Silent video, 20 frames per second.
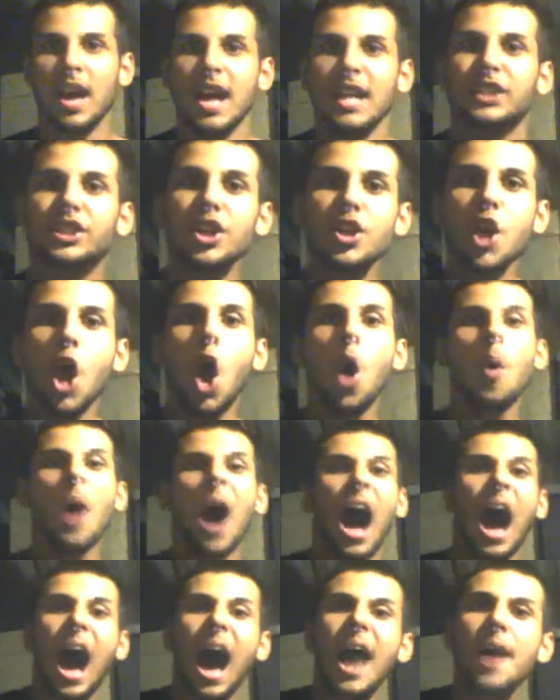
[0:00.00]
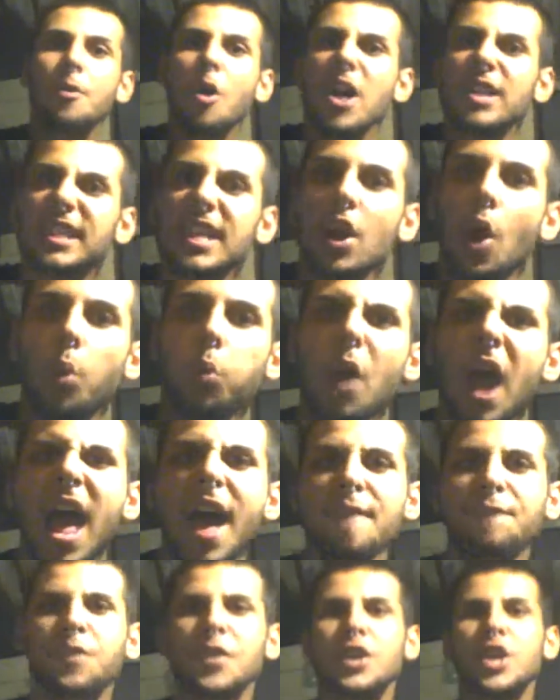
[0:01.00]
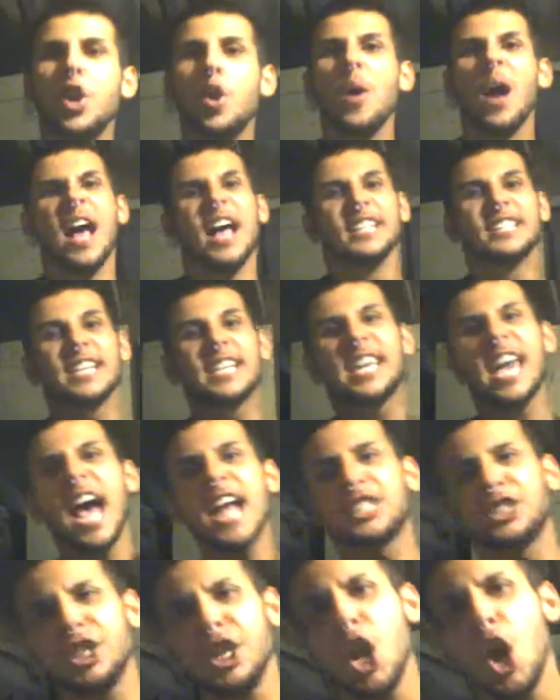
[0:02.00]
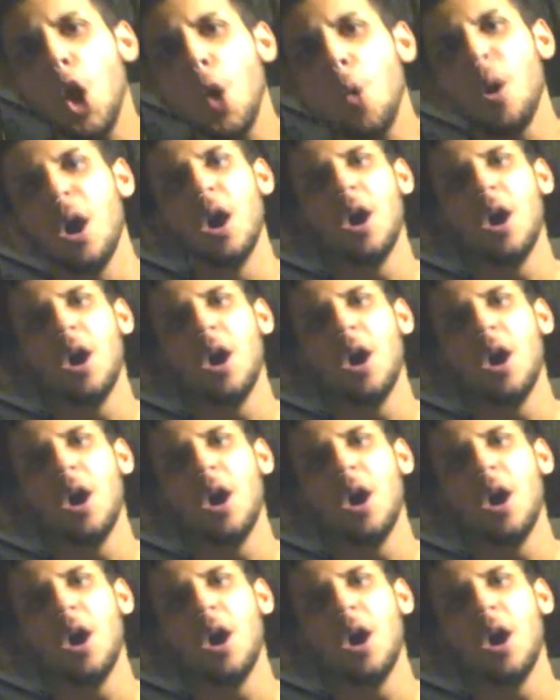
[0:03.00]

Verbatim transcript: to know I wasn't around for you to catch you